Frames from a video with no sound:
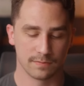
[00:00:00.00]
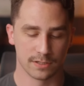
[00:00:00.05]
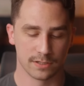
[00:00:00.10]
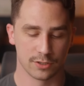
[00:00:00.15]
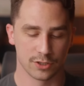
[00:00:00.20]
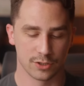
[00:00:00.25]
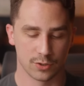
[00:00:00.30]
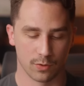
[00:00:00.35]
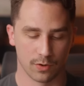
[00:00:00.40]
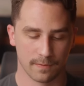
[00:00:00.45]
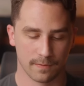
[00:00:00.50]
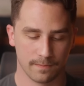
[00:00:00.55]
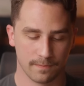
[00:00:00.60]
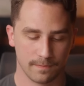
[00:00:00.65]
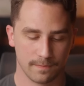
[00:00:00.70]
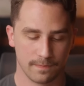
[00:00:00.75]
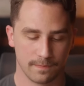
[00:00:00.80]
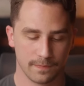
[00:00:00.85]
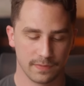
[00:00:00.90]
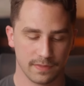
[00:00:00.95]
in short.
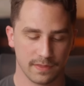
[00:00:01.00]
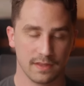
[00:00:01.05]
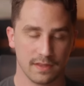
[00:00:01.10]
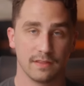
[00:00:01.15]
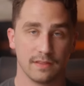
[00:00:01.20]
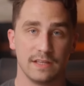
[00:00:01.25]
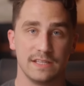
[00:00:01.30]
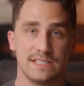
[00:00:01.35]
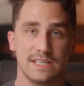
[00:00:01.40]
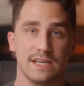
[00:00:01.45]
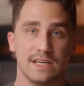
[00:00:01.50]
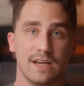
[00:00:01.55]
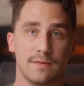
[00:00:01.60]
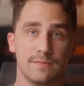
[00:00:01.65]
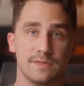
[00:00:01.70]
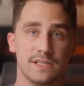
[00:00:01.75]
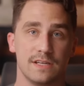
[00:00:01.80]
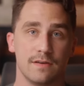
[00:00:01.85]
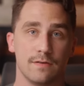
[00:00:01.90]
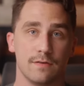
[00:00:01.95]
Let's say it comes
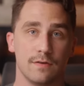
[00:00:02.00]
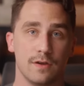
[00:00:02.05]
in at